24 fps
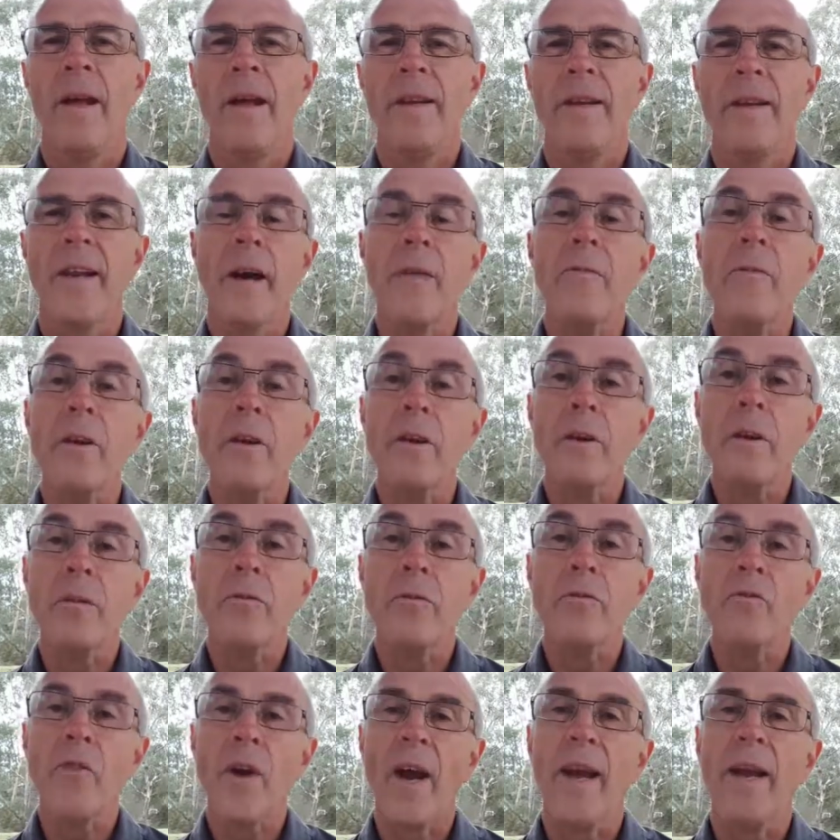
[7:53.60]
Now, I've got a
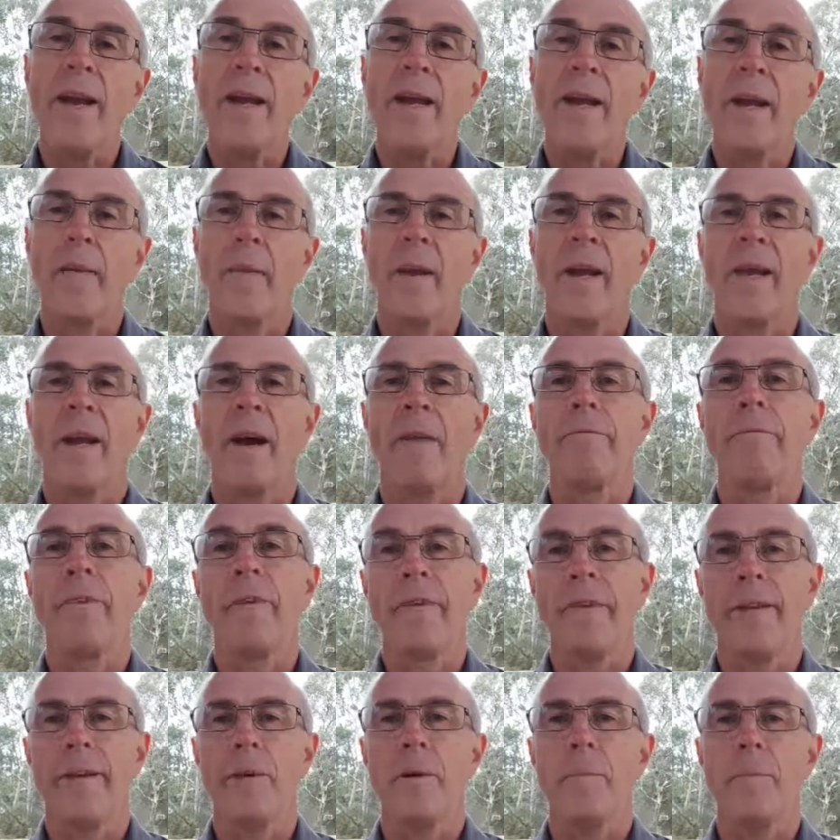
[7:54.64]
training coming up for
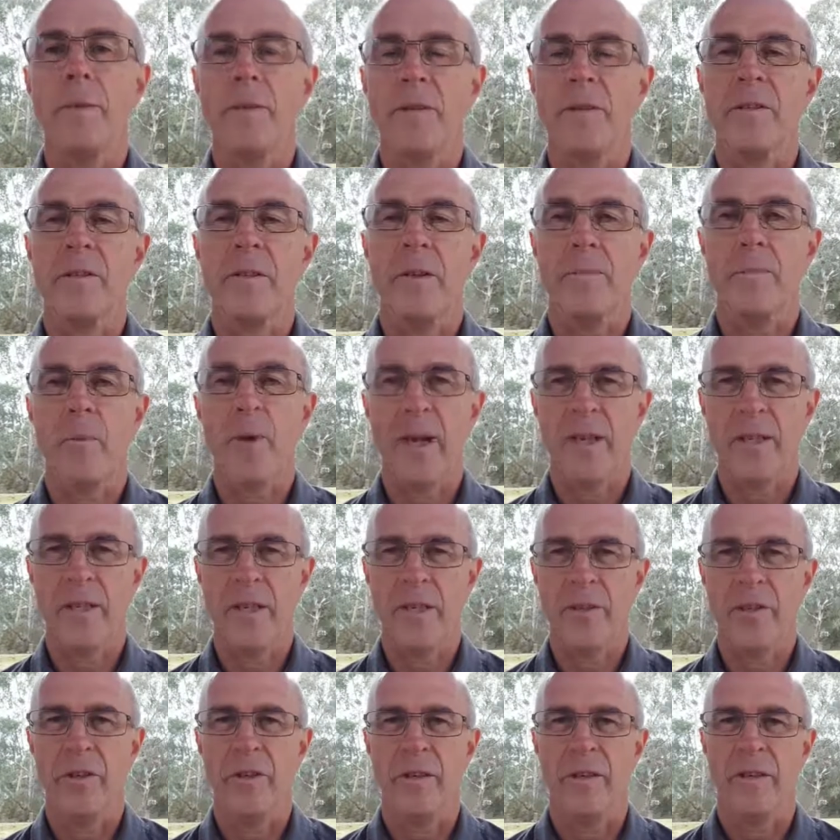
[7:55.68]
therapists and
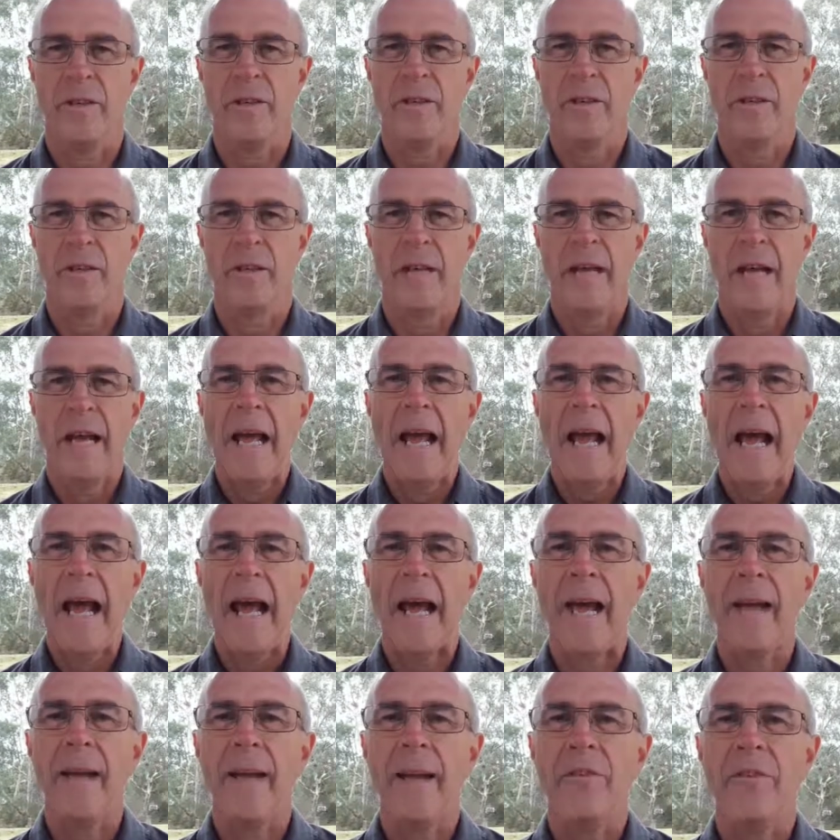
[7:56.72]
practitioners.
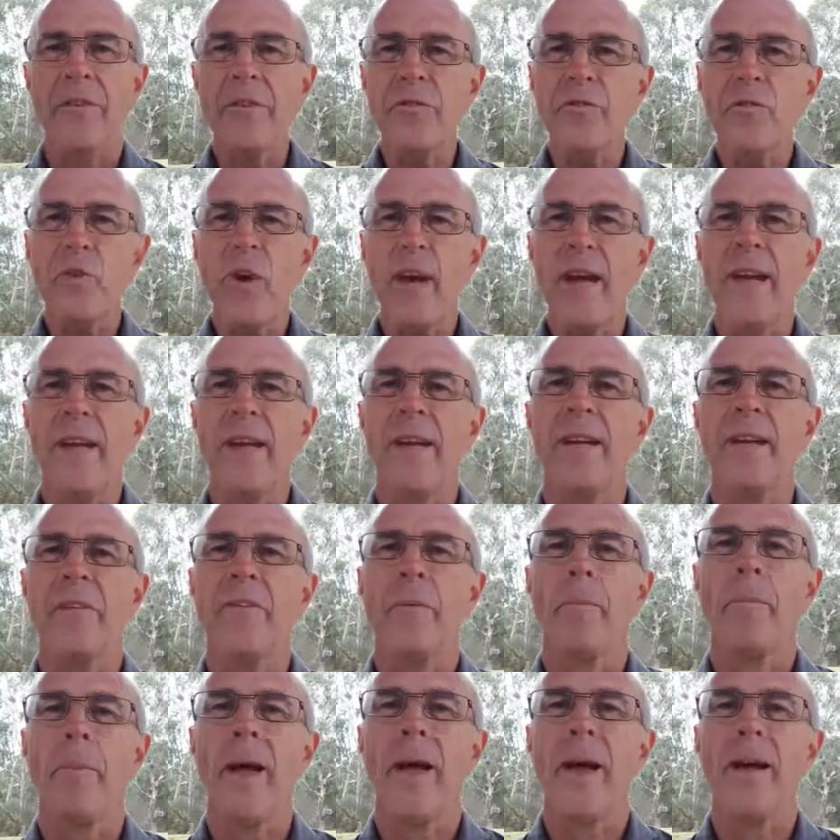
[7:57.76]
And this training is
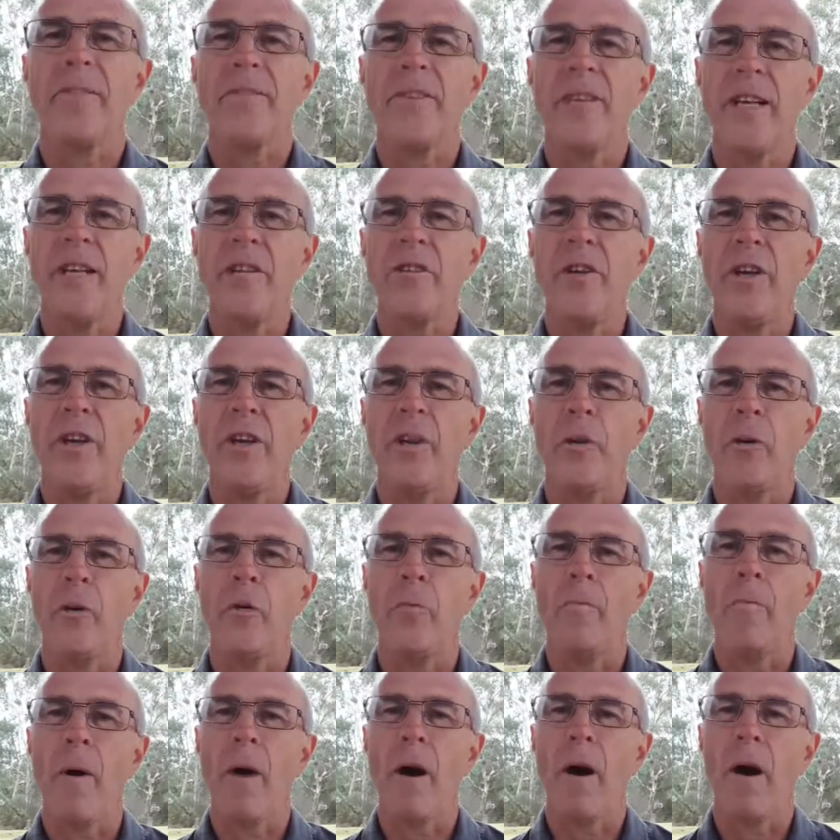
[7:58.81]
about teaching you
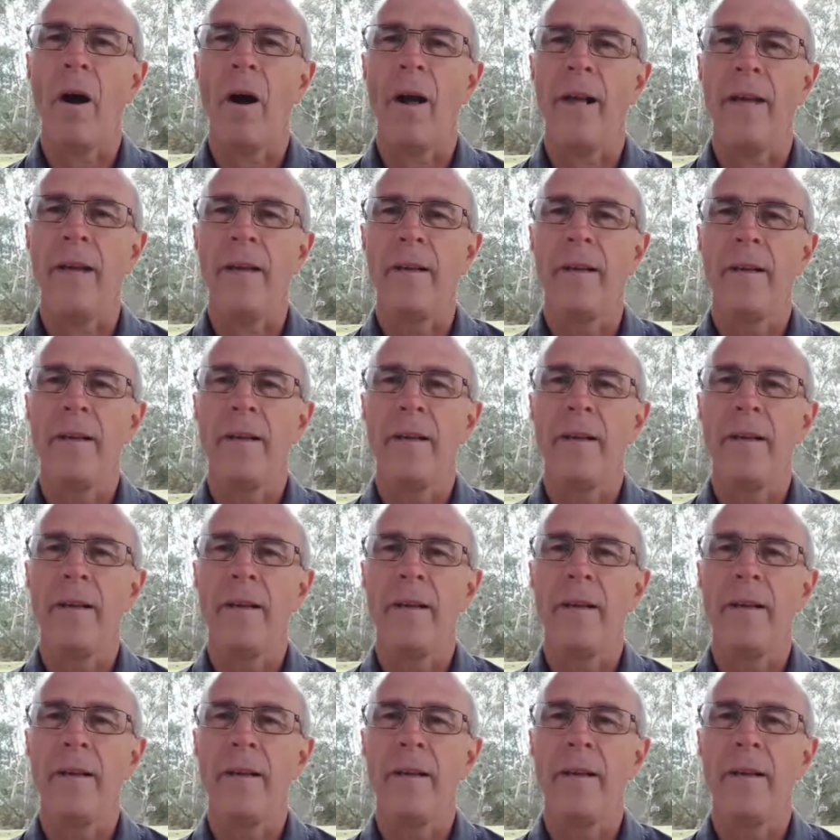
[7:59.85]
my